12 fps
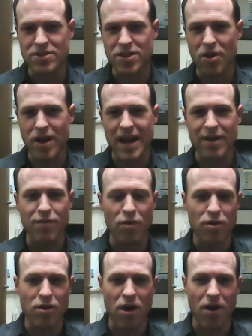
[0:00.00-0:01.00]
I got a phone
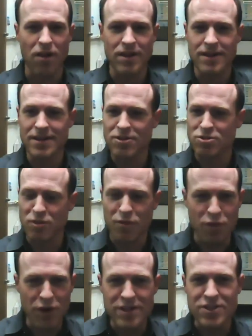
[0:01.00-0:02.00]
call, the
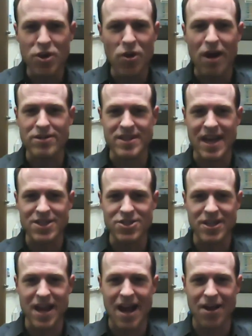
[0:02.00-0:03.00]
foot of snow outside in
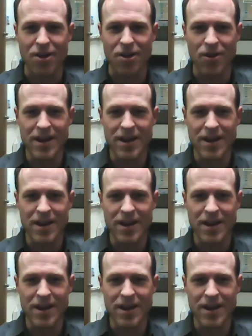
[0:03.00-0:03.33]
Chicago,